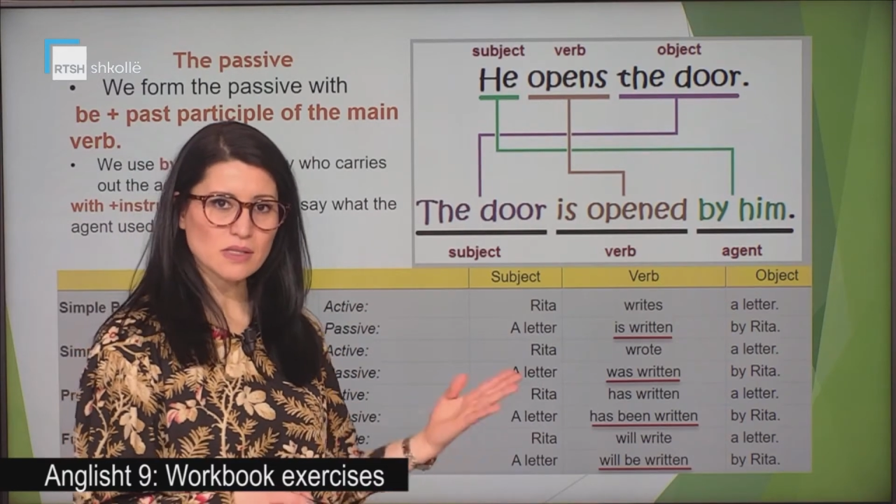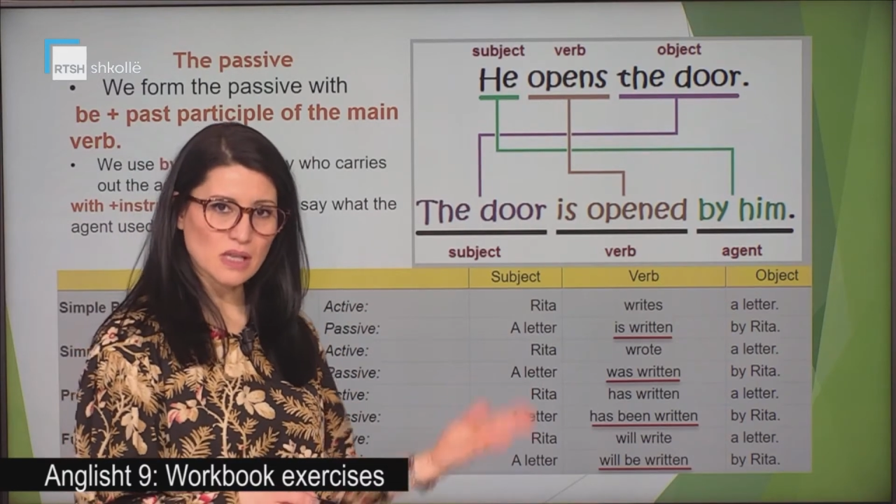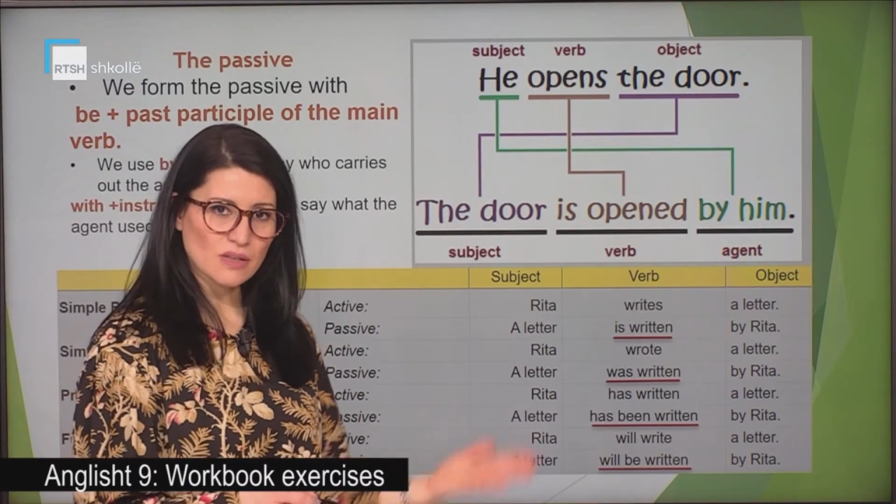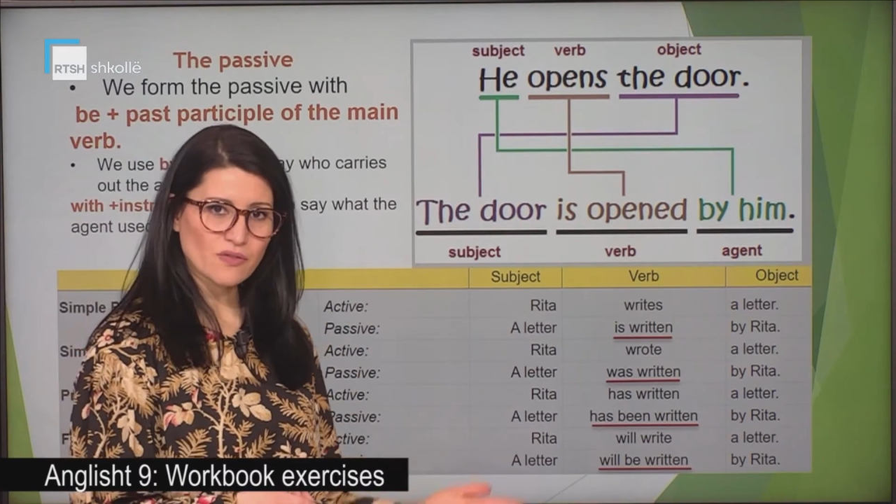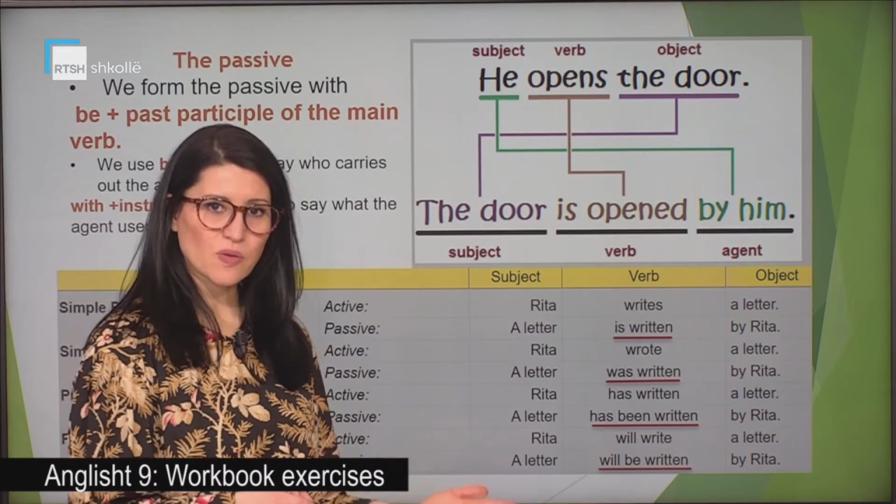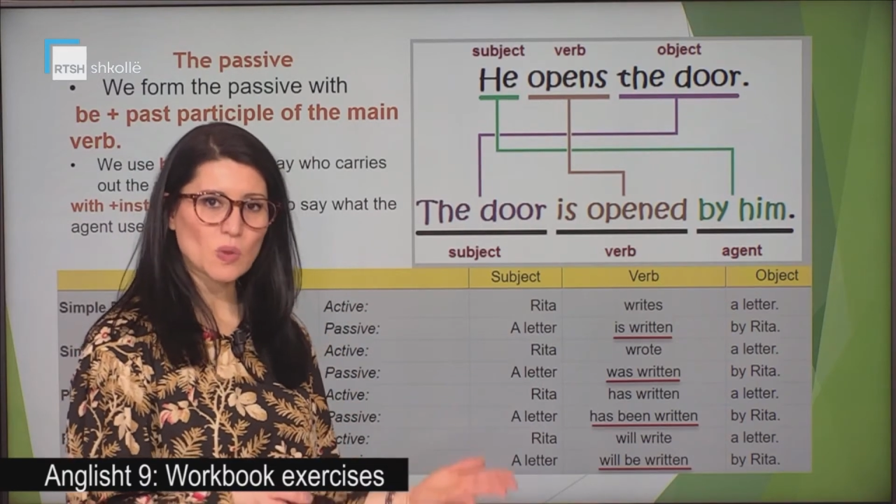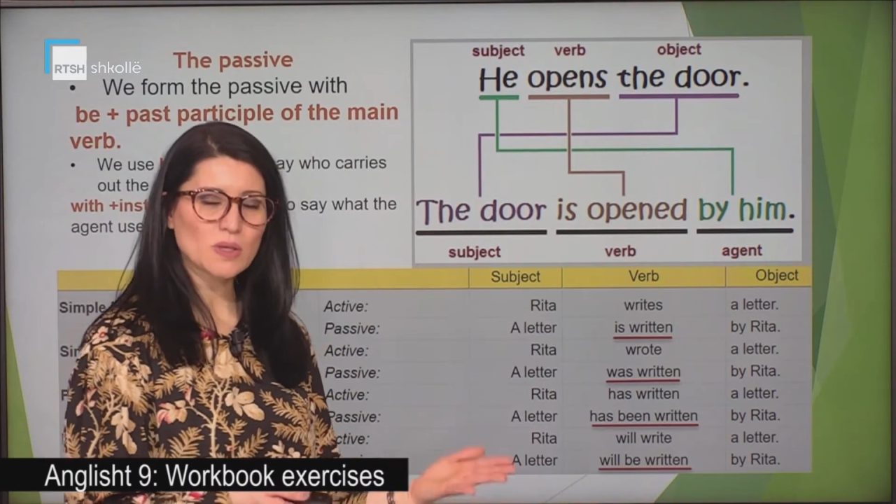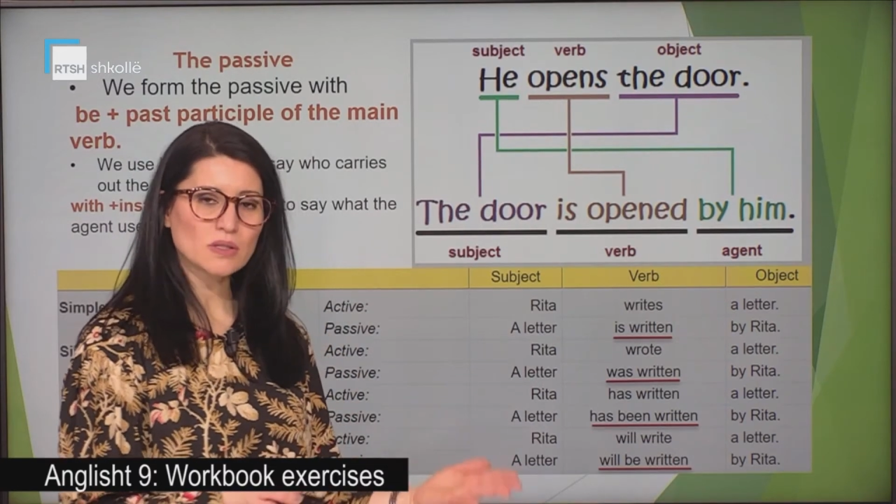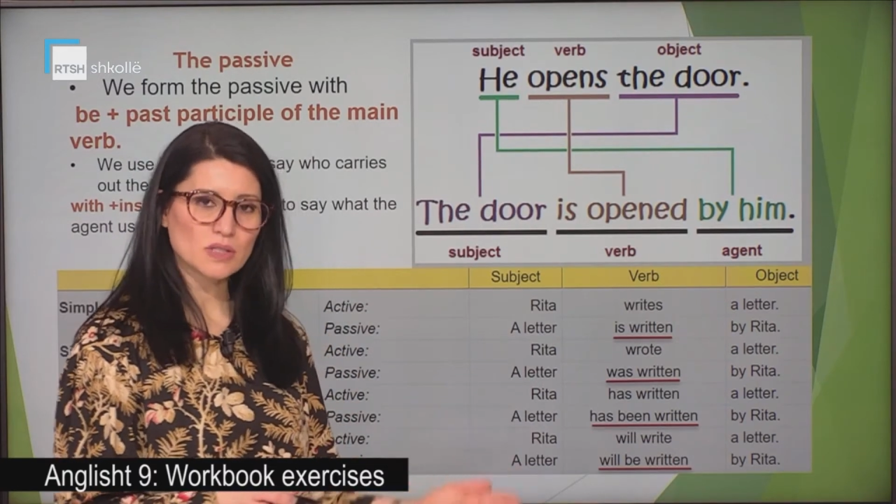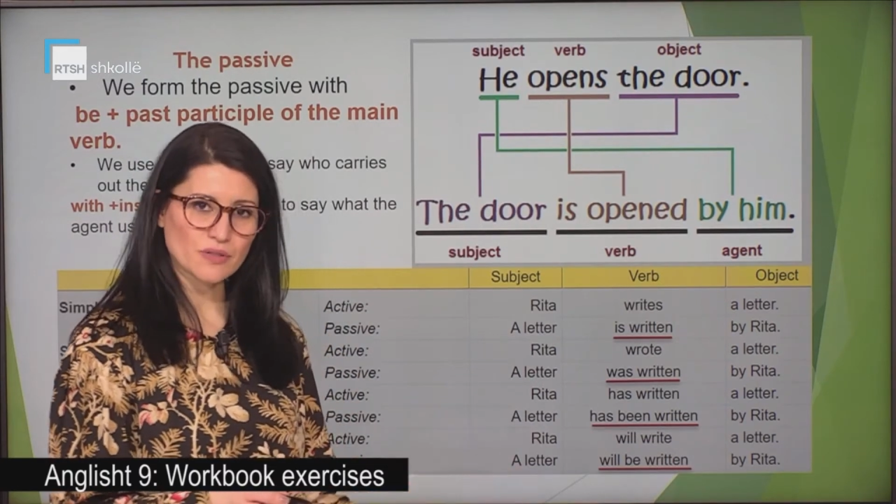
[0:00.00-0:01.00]
in four
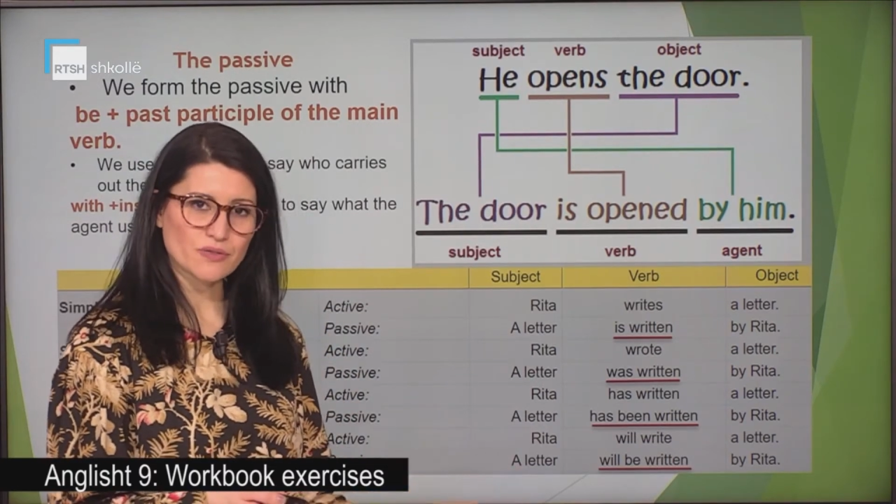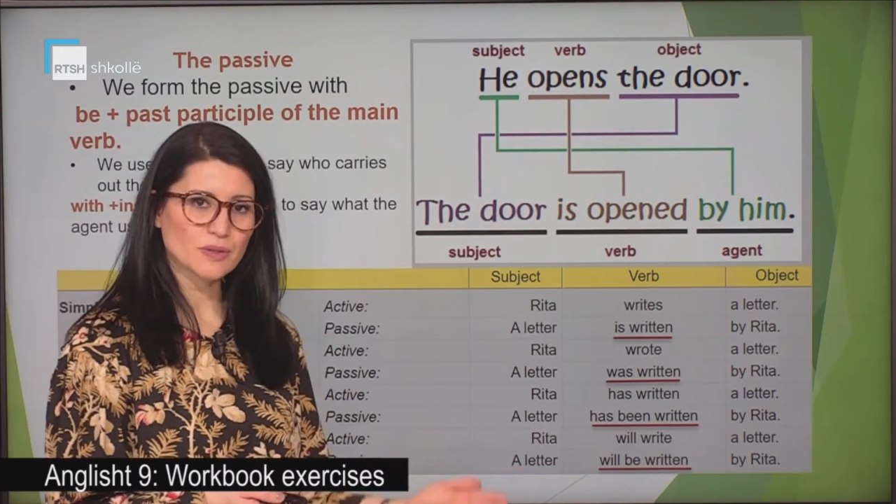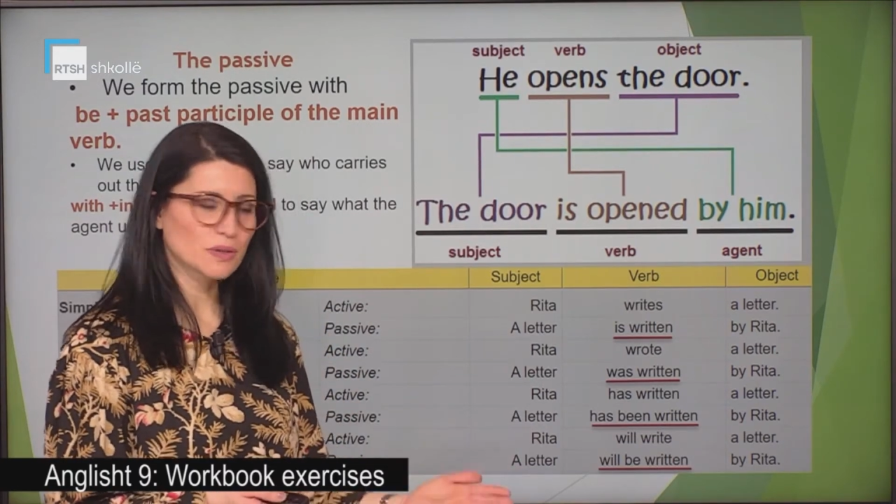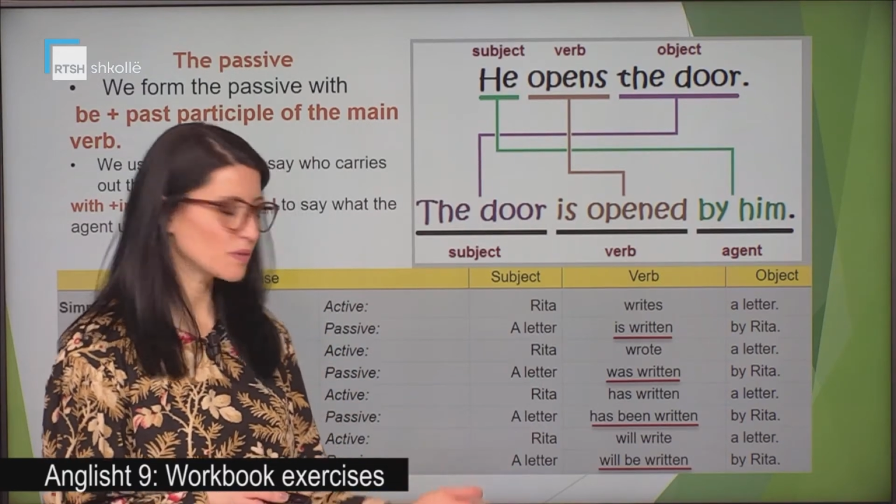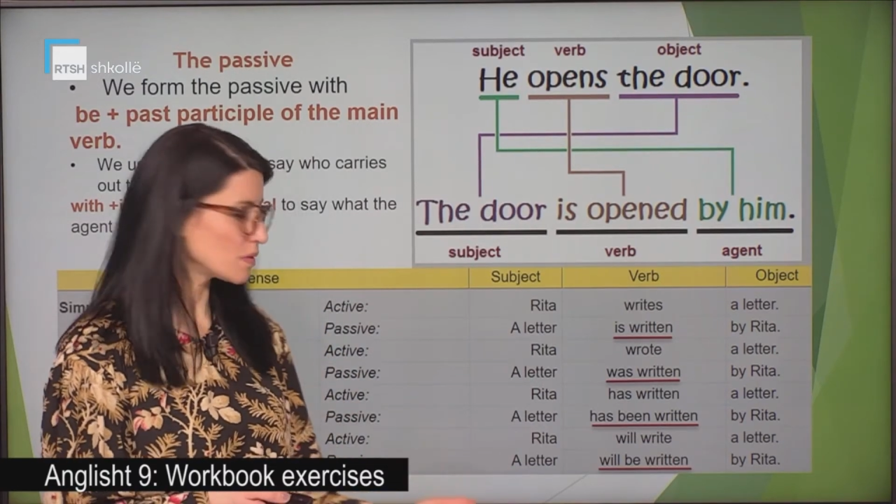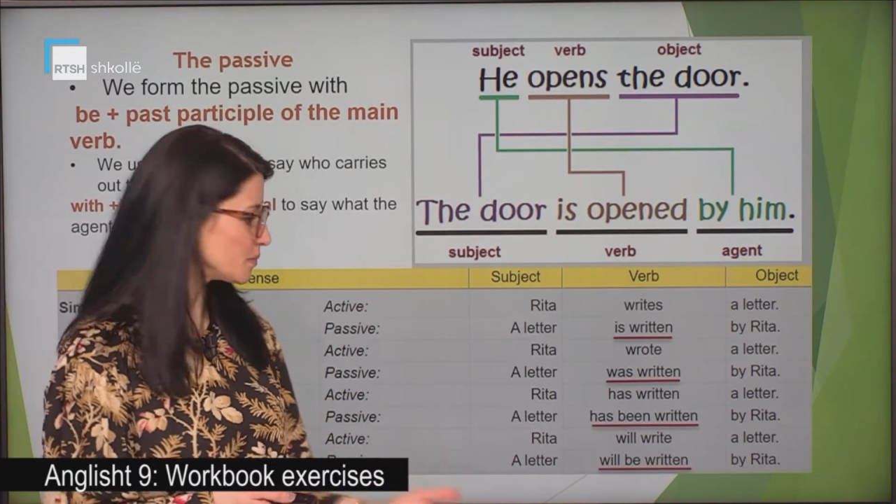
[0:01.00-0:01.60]
different